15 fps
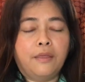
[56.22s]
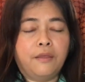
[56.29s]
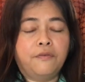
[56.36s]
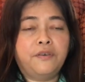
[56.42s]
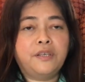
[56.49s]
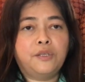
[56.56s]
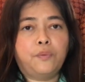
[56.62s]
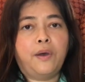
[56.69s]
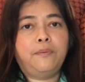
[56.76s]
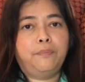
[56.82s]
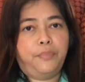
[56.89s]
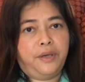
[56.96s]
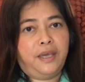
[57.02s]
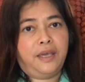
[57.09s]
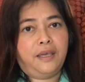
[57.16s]
The first one
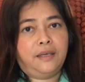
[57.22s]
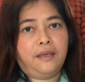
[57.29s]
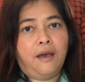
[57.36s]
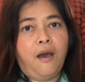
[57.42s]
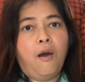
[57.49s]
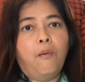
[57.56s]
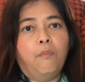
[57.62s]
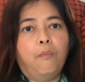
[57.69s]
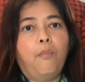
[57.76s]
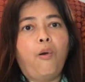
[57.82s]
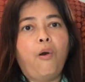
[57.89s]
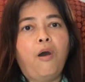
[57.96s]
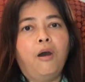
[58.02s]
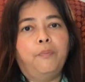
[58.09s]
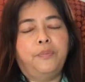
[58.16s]
being
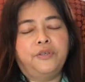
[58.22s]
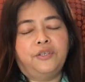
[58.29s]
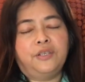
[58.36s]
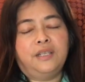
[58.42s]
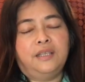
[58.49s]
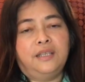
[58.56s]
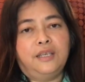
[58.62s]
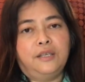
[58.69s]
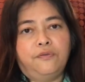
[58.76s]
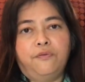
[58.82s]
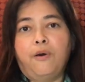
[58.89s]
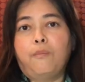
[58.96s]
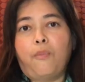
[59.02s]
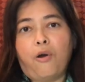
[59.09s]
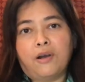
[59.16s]
more opportunities
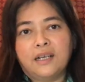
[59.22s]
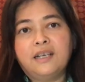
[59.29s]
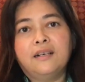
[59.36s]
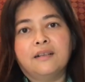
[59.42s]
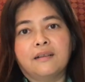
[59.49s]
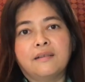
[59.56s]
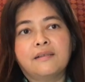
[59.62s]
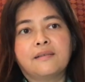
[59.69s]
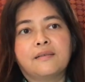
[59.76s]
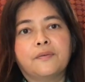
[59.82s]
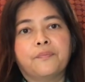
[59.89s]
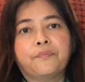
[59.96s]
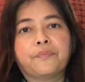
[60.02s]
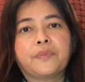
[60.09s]
for more girls.